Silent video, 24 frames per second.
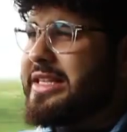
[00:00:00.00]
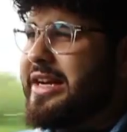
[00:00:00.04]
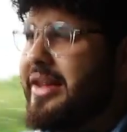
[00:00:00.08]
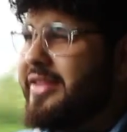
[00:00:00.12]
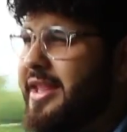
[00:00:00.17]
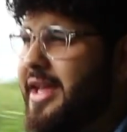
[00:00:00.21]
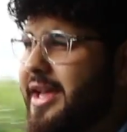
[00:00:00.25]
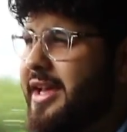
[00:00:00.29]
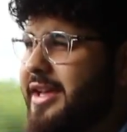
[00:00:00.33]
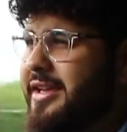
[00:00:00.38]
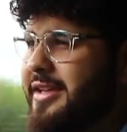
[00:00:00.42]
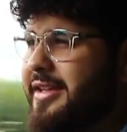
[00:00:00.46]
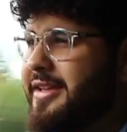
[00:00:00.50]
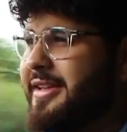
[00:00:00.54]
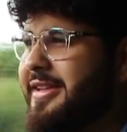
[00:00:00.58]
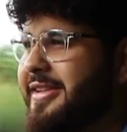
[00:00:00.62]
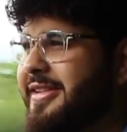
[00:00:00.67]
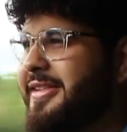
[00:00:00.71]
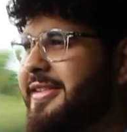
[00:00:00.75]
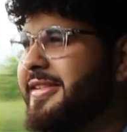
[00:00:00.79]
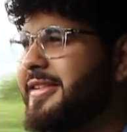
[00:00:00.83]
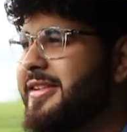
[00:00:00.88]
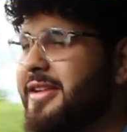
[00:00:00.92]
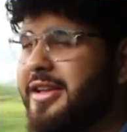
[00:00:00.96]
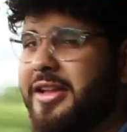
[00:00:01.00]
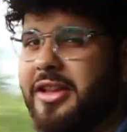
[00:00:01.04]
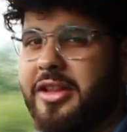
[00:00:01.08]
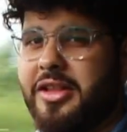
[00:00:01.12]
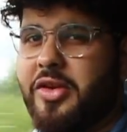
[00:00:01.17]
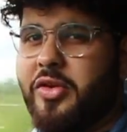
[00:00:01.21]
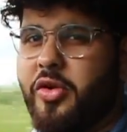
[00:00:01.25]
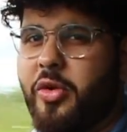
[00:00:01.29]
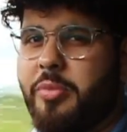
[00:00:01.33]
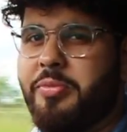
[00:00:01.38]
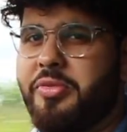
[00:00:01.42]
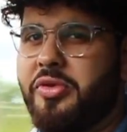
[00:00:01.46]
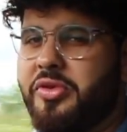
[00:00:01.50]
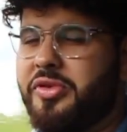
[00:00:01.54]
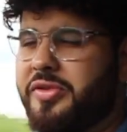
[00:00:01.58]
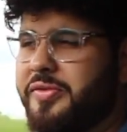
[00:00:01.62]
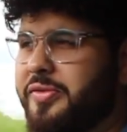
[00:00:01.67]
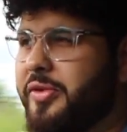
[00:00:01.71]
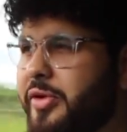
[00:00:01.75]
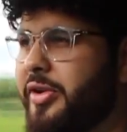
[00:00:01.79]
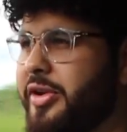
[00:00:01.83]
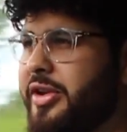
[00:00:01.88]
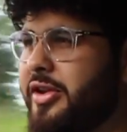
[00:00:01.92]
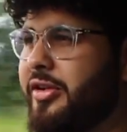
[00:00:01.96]
out there. They're all
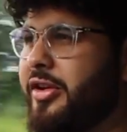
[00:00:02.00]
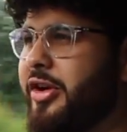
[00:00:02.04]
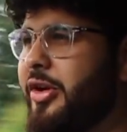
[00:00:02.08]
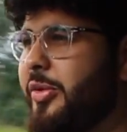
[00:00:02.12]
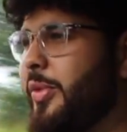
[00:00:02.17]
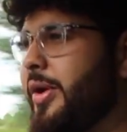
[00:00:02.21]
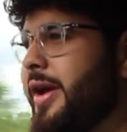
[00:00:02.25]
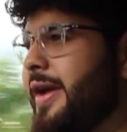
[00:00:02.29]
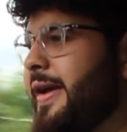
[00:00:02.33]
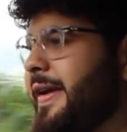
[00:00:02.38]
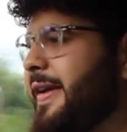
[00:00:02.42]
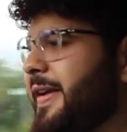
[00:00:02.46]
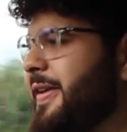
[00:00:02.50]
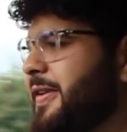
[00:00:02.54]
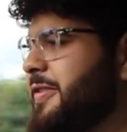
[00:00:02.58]
beautiful in their own way.